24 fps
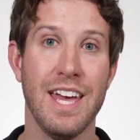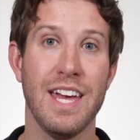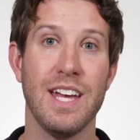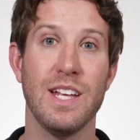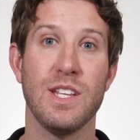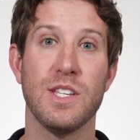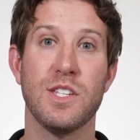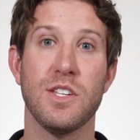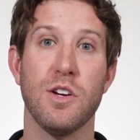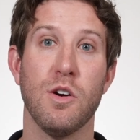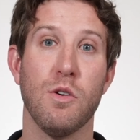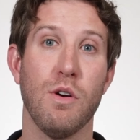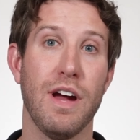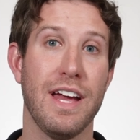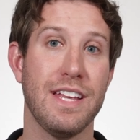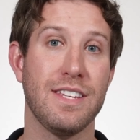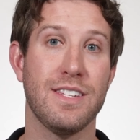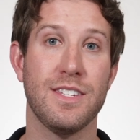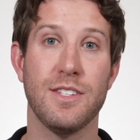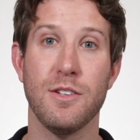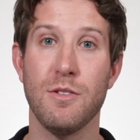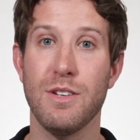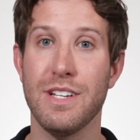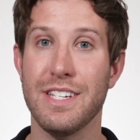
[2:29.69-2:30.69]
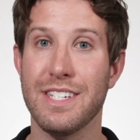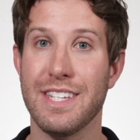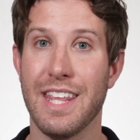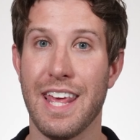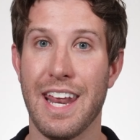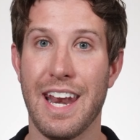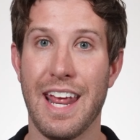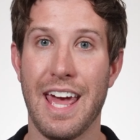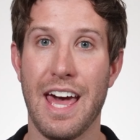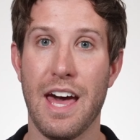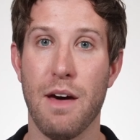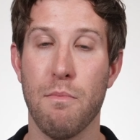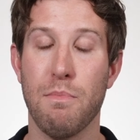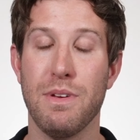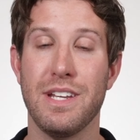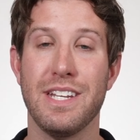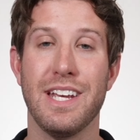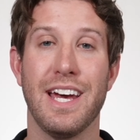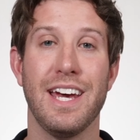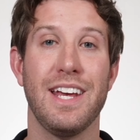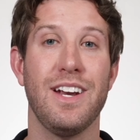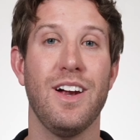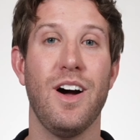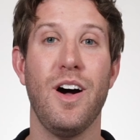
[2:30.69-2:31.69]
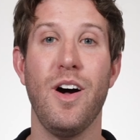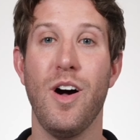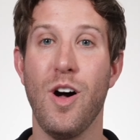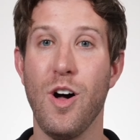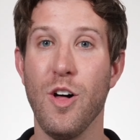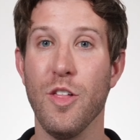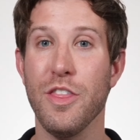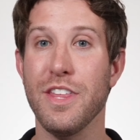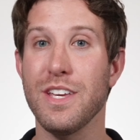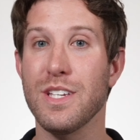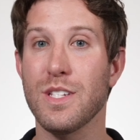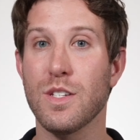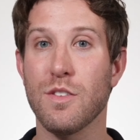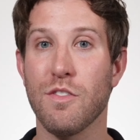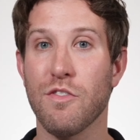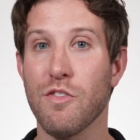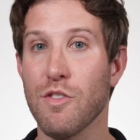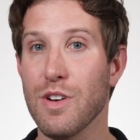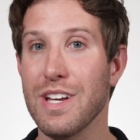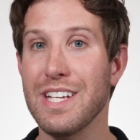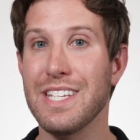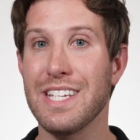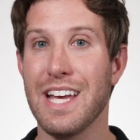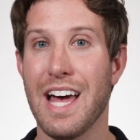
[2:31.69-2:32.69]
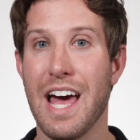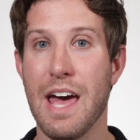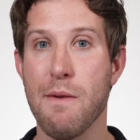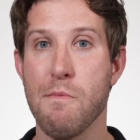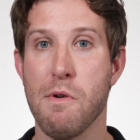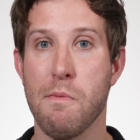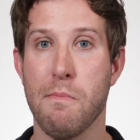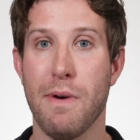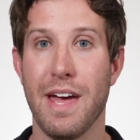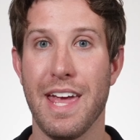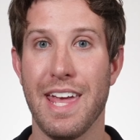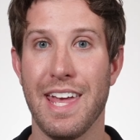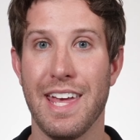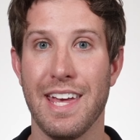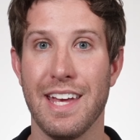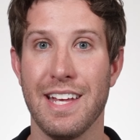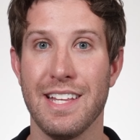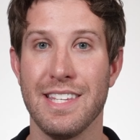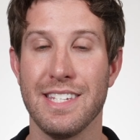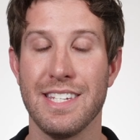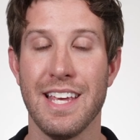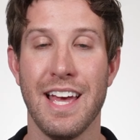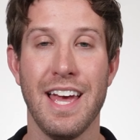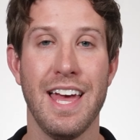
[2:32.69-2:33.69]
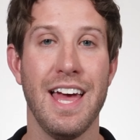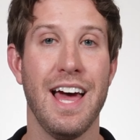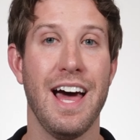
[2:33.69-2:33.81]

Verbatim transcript: And so as soon as that happened, I had all this free time on my hands.